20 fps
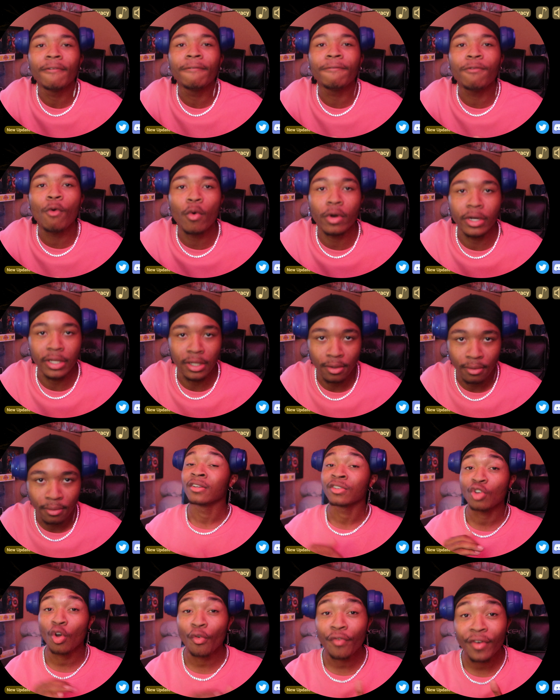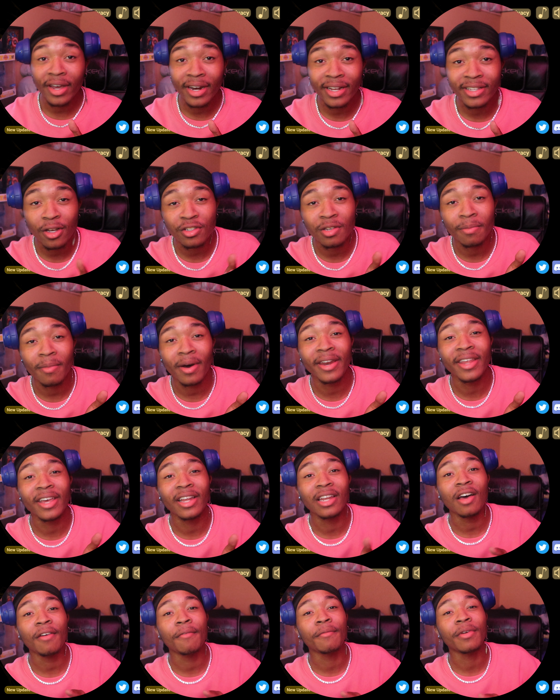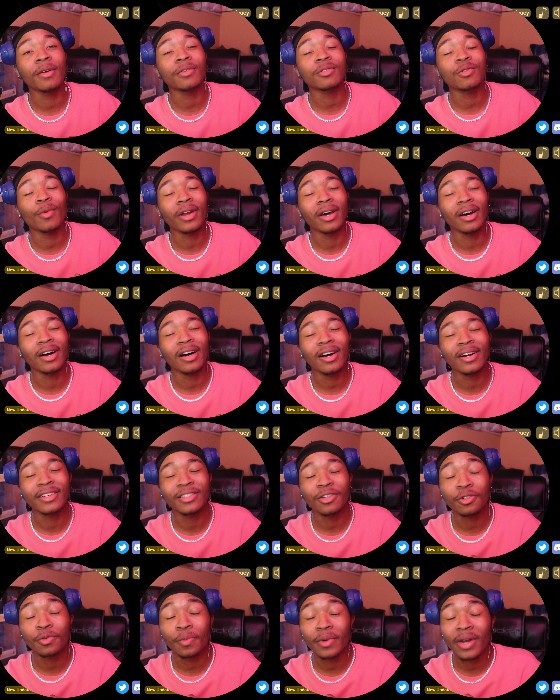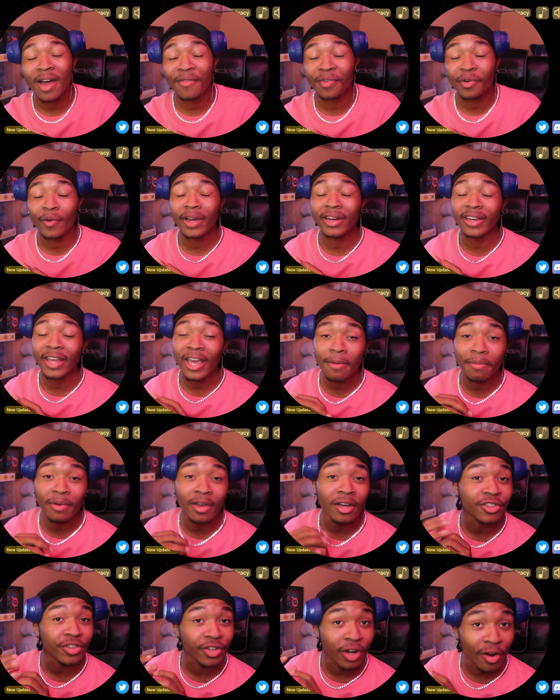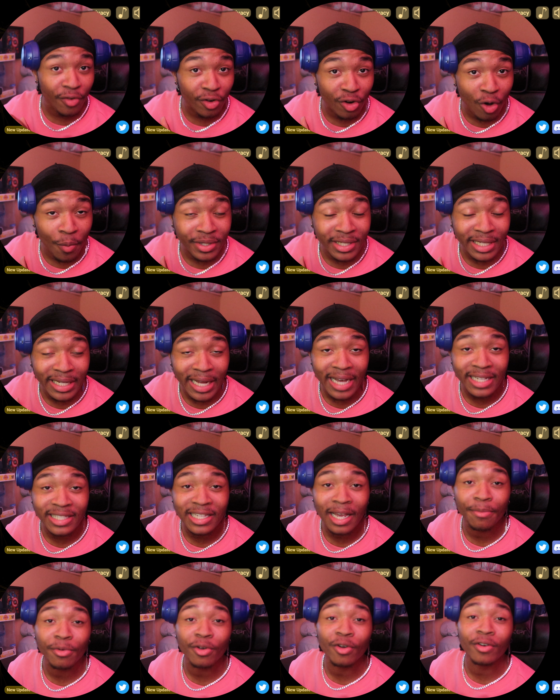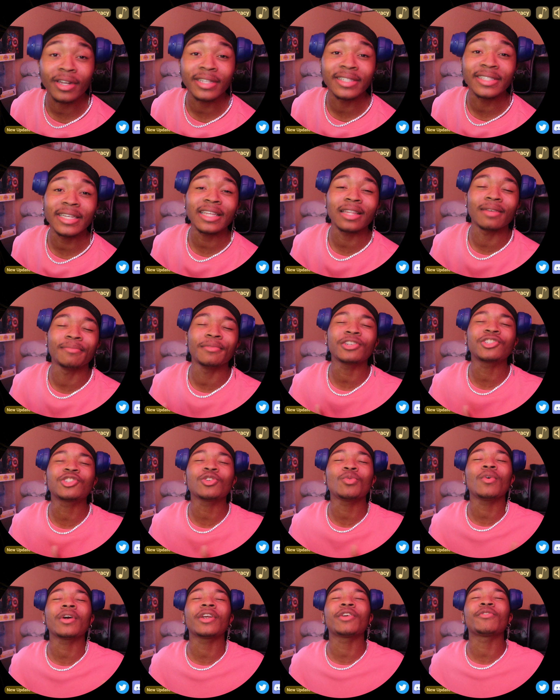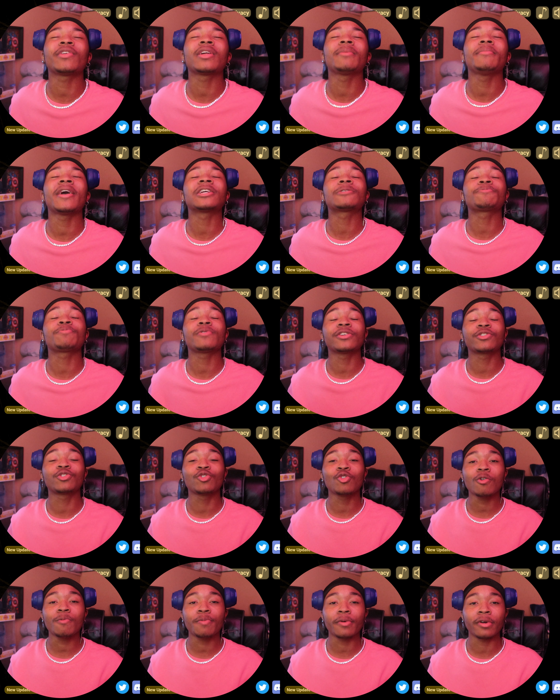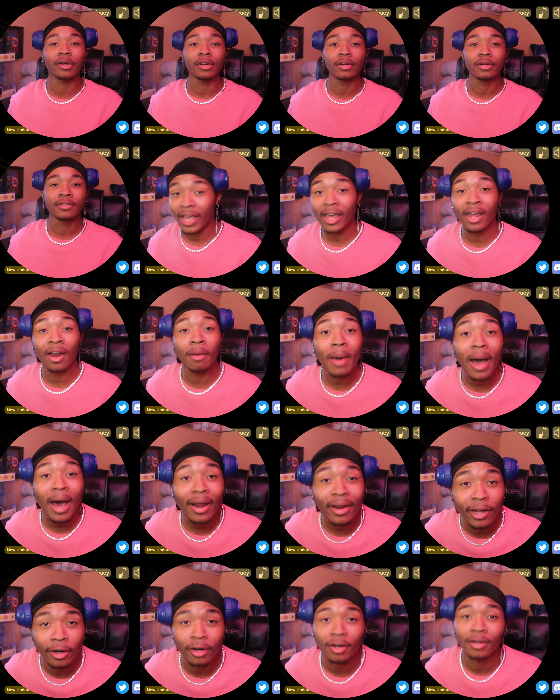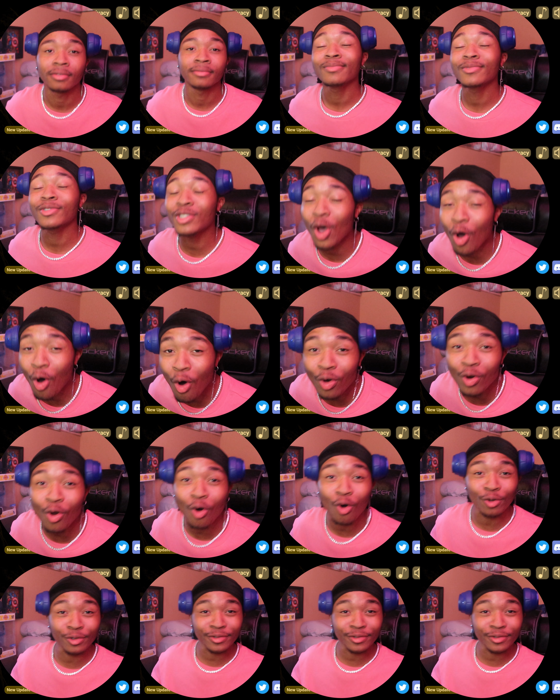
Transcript: 40. Don't forget to tell somebody you love them, give someone a hug, tell someone to have a great day because you never know when's the last time you're going to see them. It's your one and only man, Prince Hooper, and I'm out of here. Total!